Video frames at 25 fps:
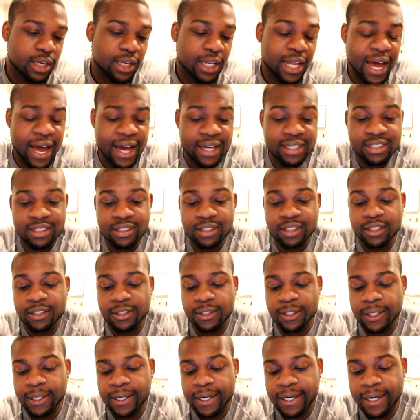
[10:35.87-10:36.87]
Lastly,
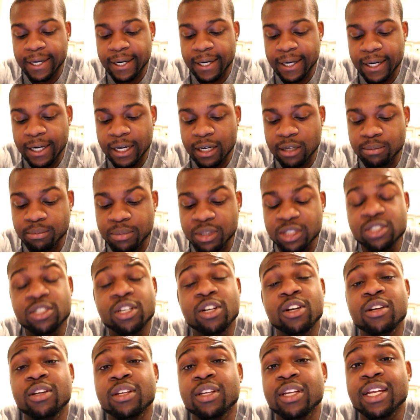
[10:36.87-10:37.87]
um, but
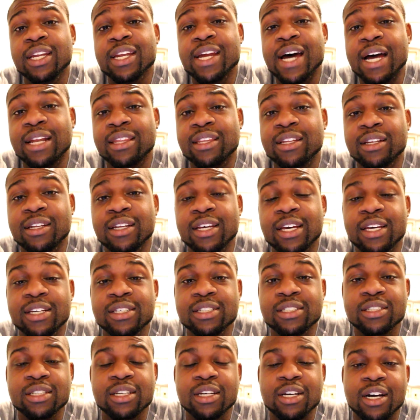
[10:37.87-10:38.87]
certainly not the
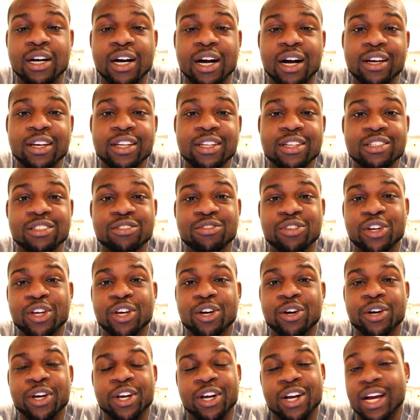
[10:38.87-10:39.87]
least, I'll end this
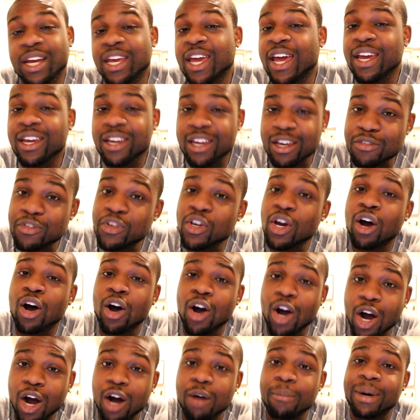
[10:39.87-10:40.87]
video here. I can't give y'all
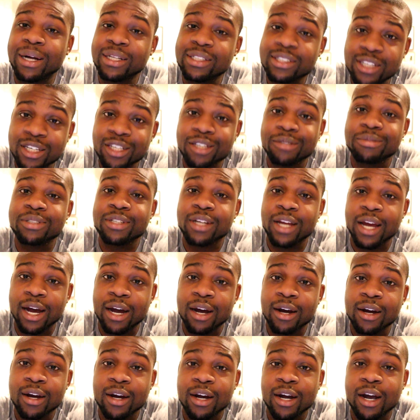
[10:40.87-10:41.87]
all my tips
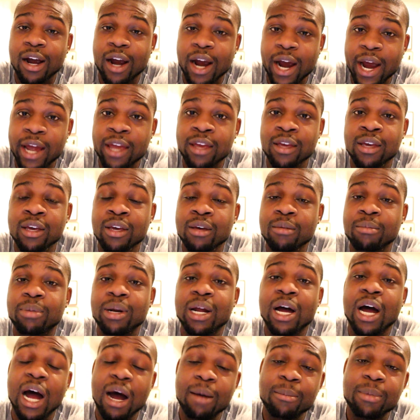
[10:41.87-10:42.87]
now, all right?
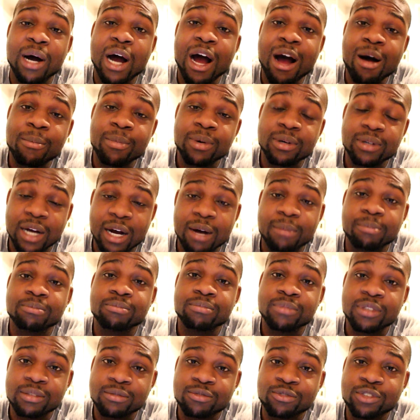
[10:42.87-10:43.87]
But I, I'm I'm
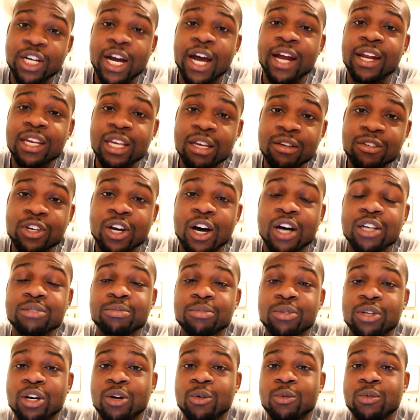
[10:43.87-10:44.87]
I'm trying to give y'all
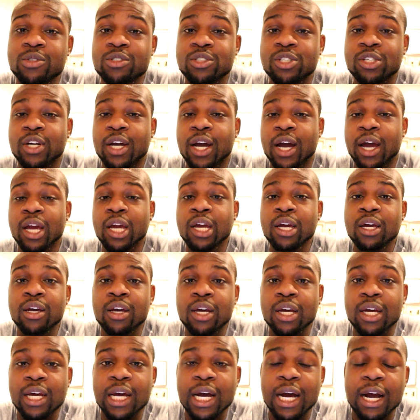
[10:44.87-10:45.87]
some good ones, okay?
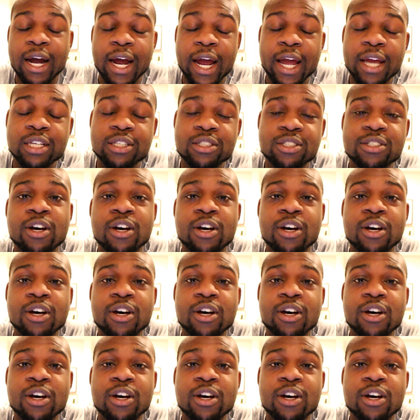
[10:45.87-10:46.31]
All right.